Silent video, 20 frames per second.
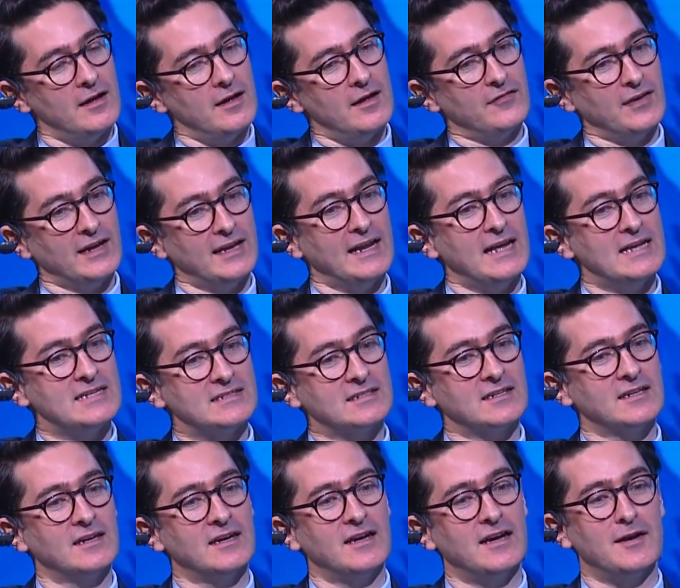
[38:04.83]
If I can
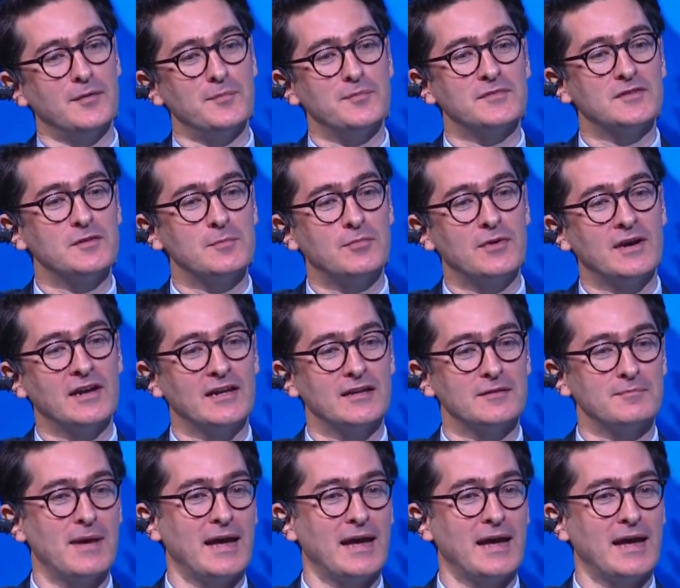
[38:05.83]
ask to bring it